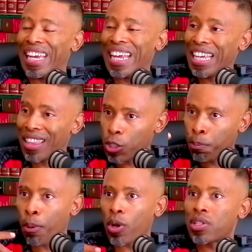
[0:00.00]
getting this
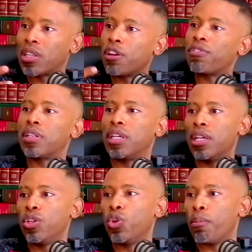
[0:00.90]

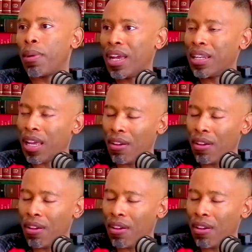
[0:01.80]
positivity in your mind